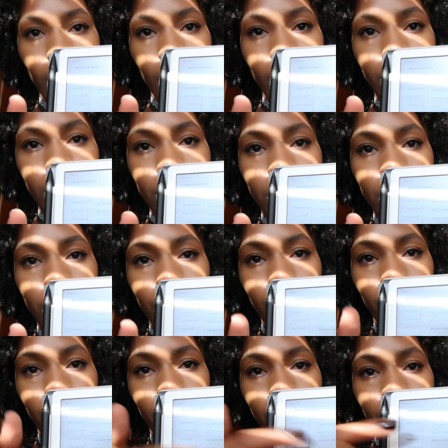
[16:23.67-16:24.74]
options
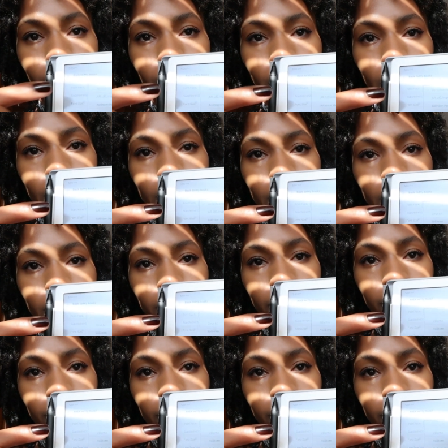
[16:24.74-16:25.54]
for the font.